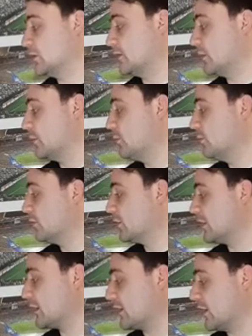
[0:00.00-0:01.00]
Then when we're
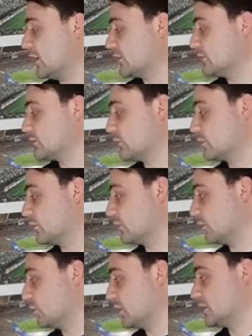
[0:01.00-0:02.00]
looking at the outer circle, the
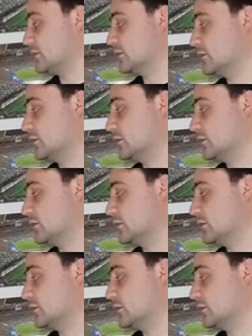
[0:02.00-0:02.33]
what,